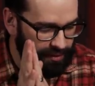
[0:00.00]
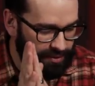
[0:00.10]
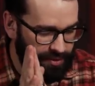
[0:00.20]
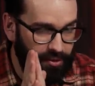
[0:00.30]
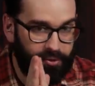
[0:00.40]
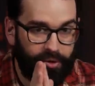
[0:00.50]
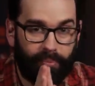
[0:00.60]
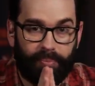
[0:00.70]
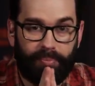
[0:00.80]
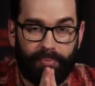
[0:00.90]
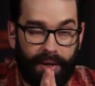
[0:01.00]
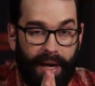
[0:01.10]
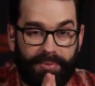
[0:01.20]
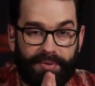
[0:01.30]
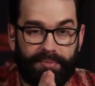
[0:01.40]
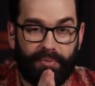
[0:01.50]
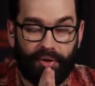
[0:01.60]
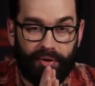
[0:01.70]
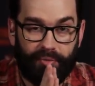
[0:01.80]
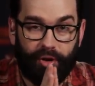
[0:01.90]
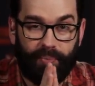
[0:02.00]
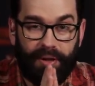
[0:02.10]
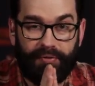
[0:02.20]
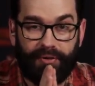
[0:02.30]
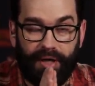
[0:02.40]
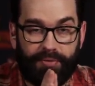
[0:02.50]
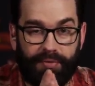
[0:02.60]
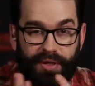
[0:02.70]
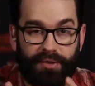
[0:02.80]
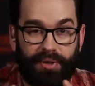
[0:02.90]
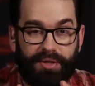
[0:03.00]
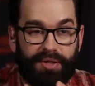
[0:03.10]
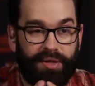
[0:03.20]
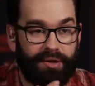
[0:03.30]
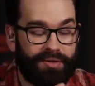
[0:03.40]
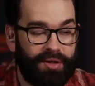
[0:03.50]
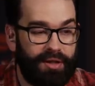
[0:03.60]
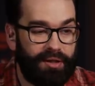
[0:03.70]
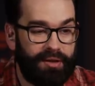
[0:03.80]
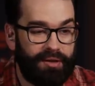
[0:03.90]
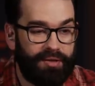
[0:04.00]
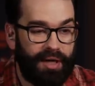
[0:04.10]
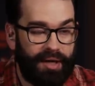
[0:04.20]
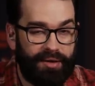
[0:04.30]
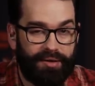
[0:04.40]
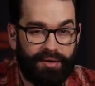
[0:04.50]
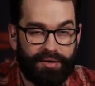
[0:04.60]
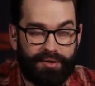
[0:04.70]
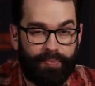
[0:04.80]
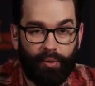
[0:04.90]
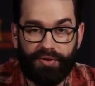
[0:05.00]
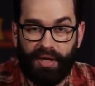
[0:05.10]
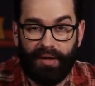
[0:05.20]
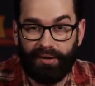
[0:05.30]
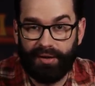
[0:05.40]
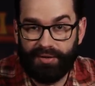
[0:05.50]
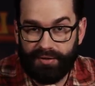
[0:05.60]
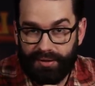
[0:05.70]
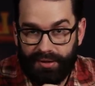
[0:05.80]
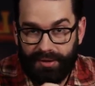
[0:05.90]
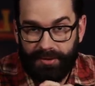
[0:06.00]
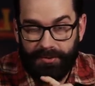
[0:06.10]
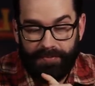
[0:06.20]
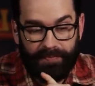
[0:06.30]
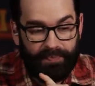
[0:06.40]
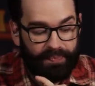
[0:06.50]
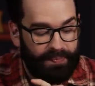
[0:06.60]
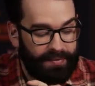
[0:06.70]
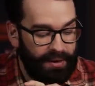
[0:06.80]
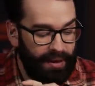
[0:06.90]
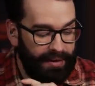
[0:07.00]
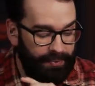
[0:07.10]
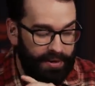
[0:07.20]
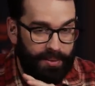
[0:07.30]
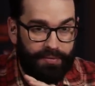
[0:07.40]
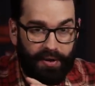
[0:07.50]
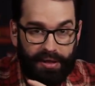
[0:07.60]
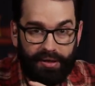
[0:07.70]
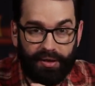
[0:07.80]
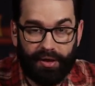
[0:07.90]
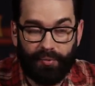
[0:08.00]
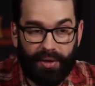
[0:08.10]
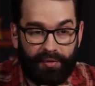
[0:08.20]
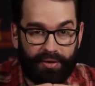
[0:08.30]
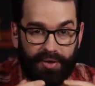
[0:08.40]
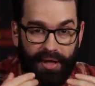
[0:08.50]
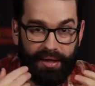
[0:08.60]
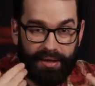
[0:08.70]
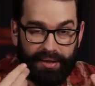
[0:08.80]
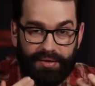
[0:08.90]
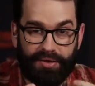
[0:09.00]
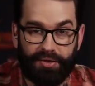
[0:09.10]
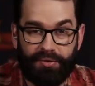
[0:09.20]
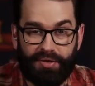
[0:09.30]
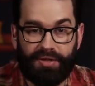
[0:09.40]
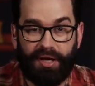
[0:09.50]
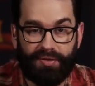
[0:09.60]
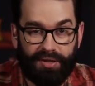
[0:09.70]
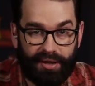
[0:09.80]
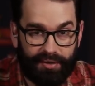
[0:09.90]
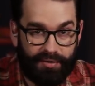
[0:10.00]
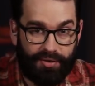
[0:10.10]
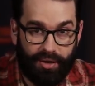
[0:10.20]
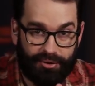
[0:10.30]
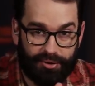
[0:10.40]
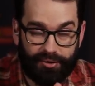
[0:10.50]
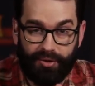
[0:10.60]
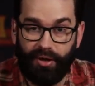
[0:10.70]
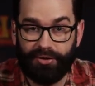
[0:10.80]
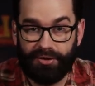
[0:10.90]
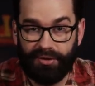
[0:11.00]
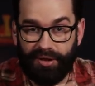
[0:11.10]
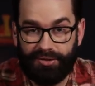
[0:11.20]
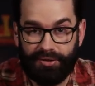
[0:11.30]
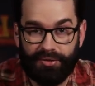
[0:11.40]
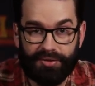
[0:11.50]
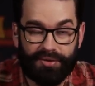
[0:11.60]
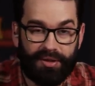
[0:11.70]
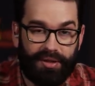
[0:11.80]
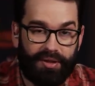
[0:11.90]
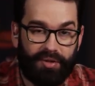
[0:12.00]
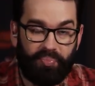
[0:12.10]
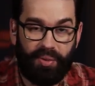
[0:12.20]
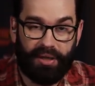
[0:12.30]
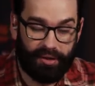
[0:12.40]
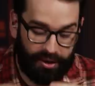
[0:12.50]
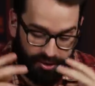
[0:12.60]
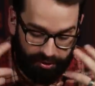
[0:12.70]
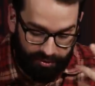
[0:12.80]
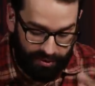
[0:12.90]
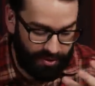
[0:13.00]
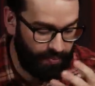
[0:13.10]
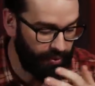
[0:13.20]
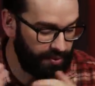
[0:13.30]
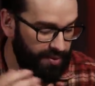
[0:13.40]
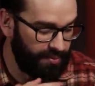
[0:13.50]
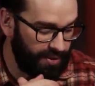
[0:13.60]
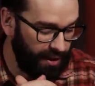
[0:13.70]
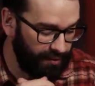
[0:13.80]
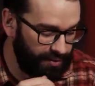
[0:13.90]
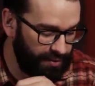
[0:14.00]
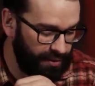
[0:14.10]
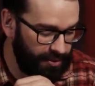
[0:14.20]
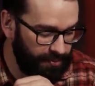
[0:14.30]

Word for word: there's no group perhaps more more pitiful as we've seen in recent years than the sports analysts, and that becomes very clear whenever they get into discussing social cultural issues, bigger issues than sports themselves.